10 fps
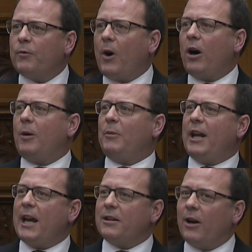
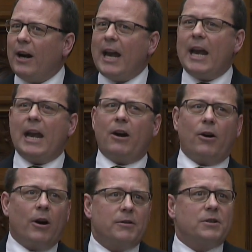farmland, our air,
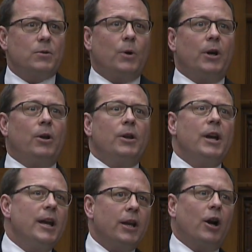our soil,
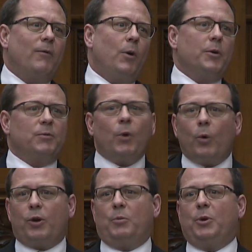and our most
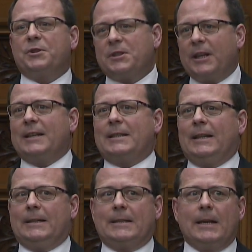vulnerable
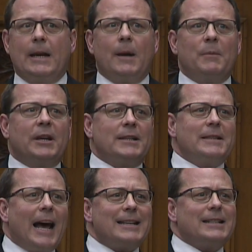citizens. Because
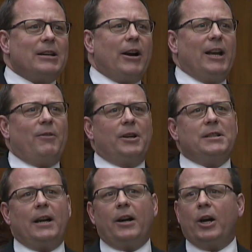that's the kind of
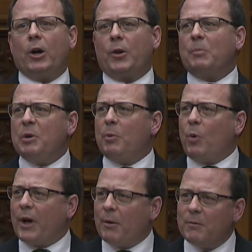Ontario that people
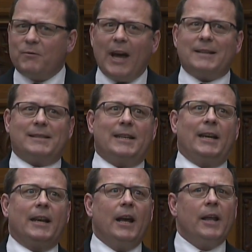want to invest
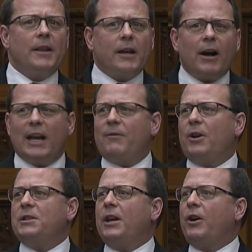in, the kind of
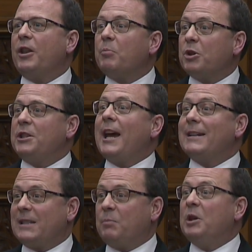Ontario that
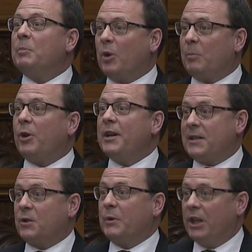protects the people of places we